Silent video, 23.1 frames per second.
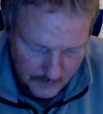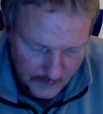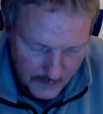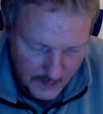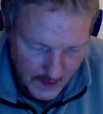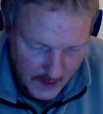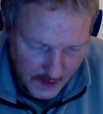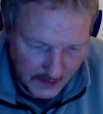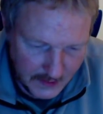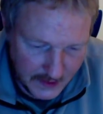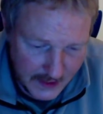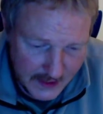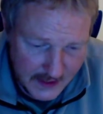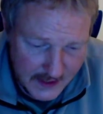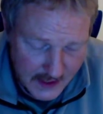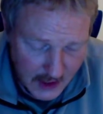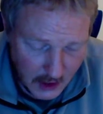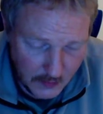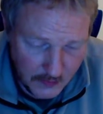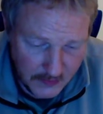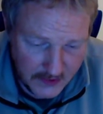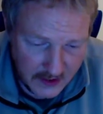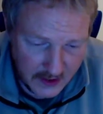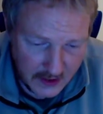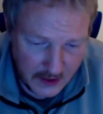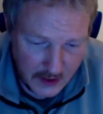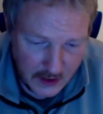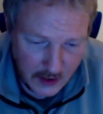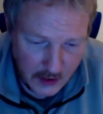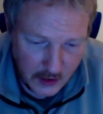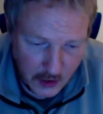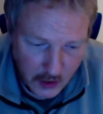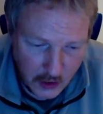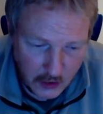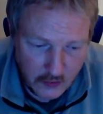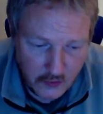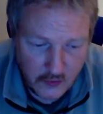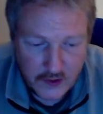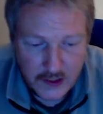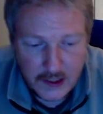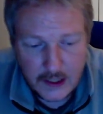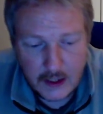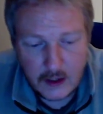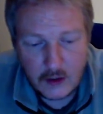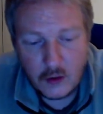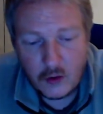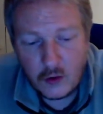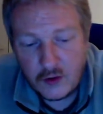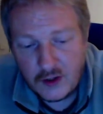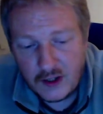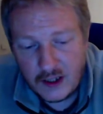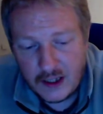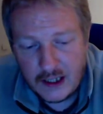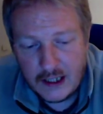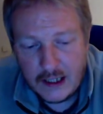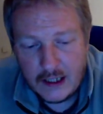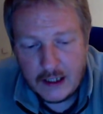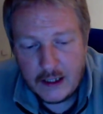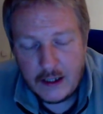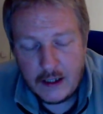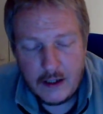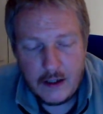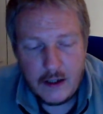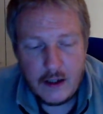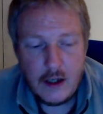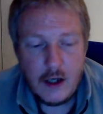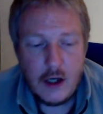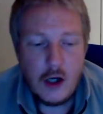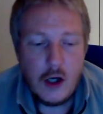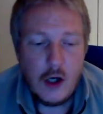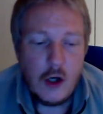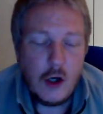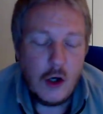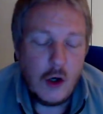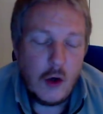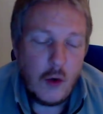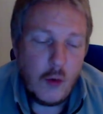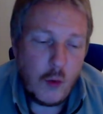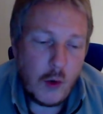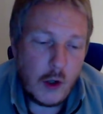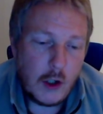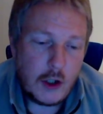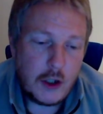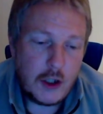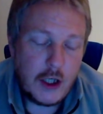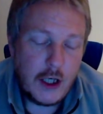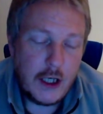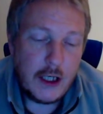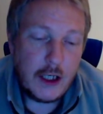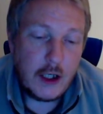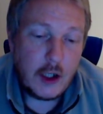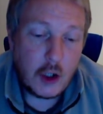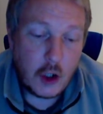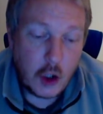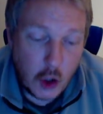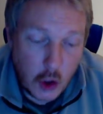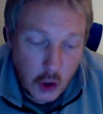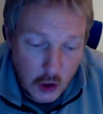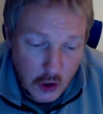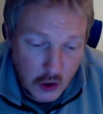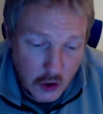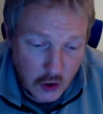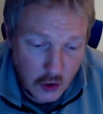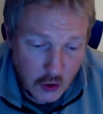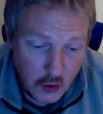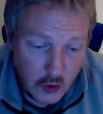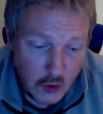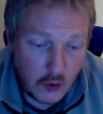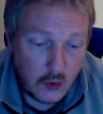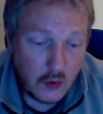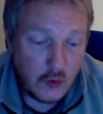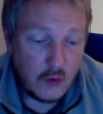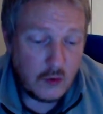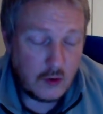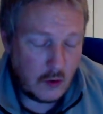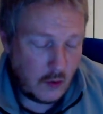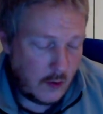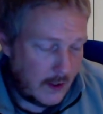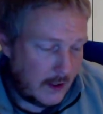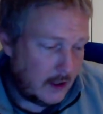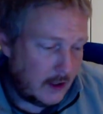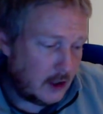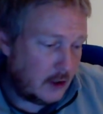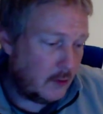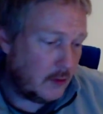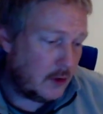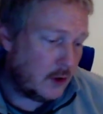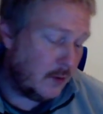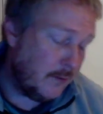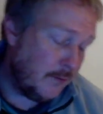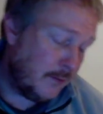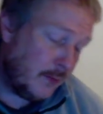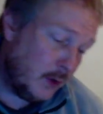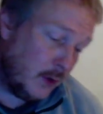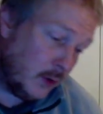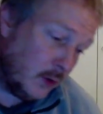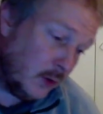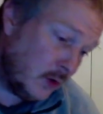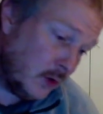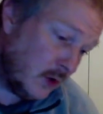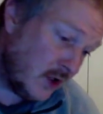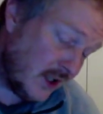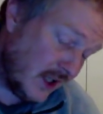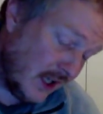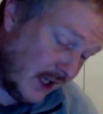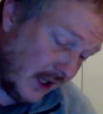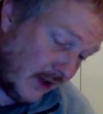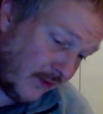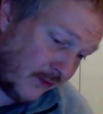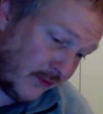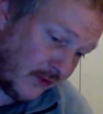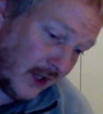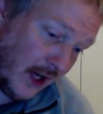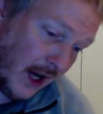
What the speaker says: that's something they're not really good in. What they could do, quantum computers, if they